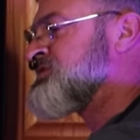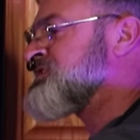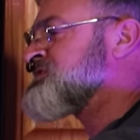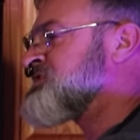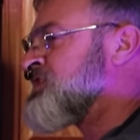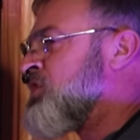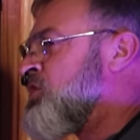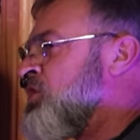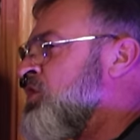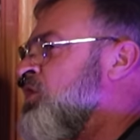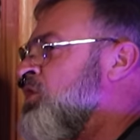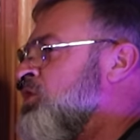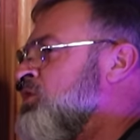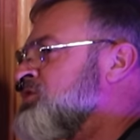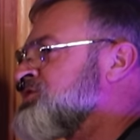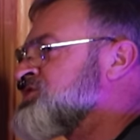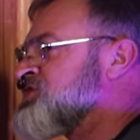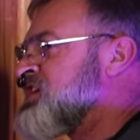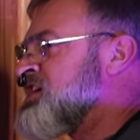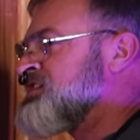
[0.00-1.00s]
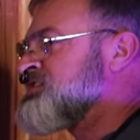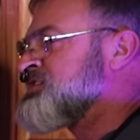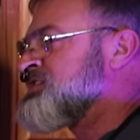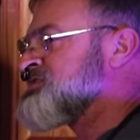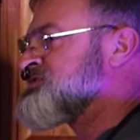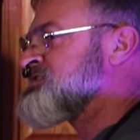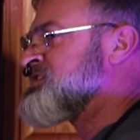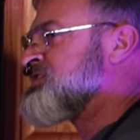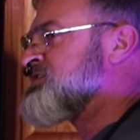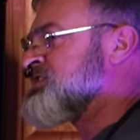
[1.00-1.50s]
Just a whole shot
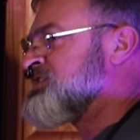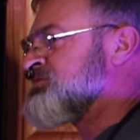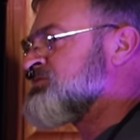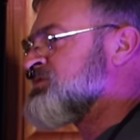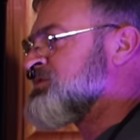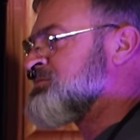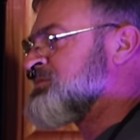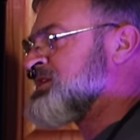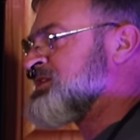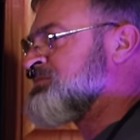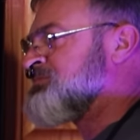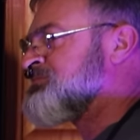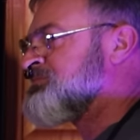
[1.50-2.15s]
does nothing for me.